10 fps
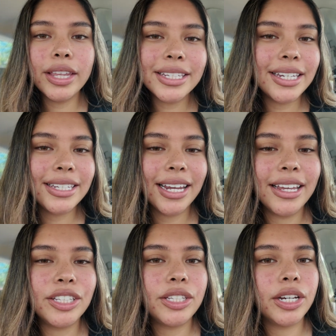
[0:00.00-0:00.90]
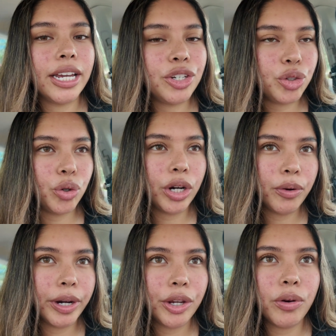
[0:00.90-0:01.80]
this to say to enjoy
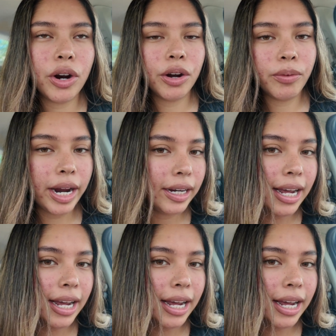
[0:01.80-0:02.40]
where you are right